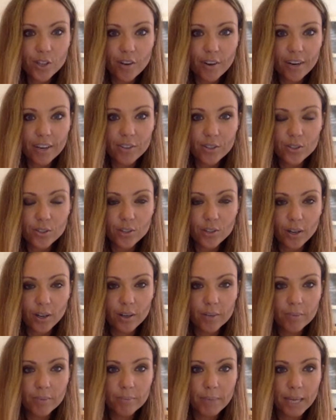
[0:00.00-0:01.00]
I just
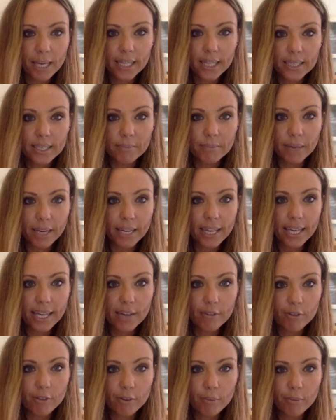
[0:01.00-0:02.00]
got pinged in my
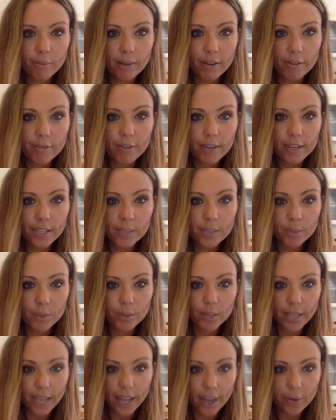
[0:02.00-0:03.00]
ear from my
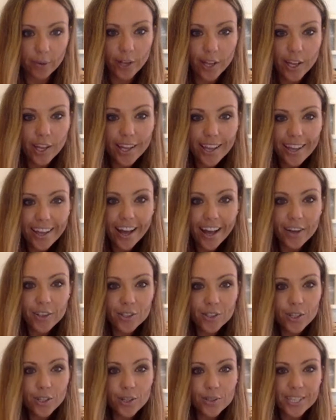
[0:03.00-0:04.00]
Facebook account. I'll
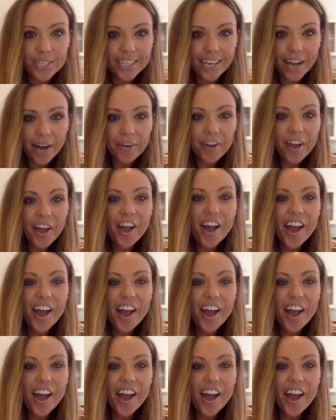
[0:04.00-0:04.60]
just close it down.